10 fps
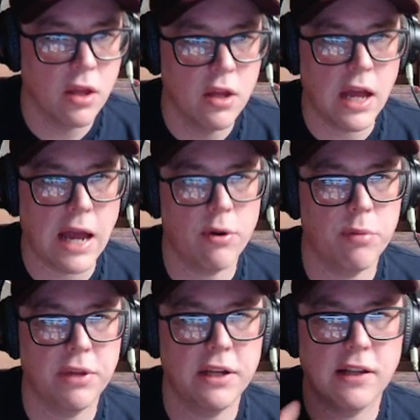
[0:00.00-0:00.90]
I want to
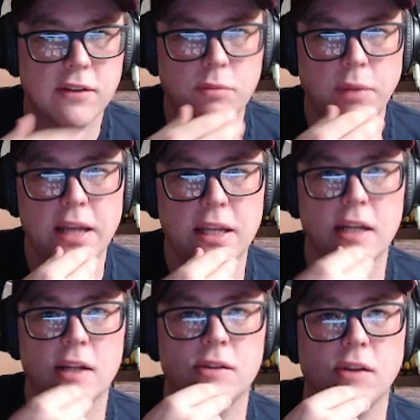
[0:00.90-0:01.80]
playtest some
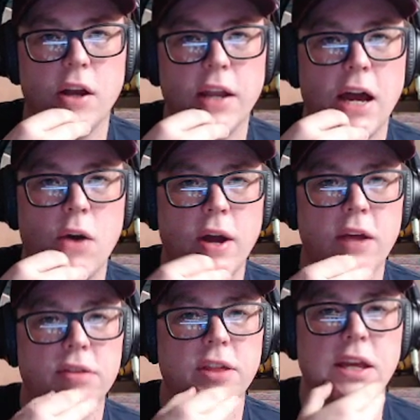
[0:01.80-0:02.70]
ideas on how I
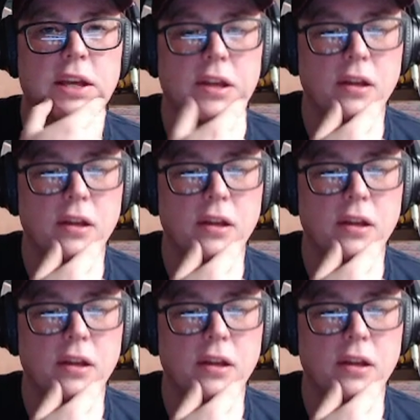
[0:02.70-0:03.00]
think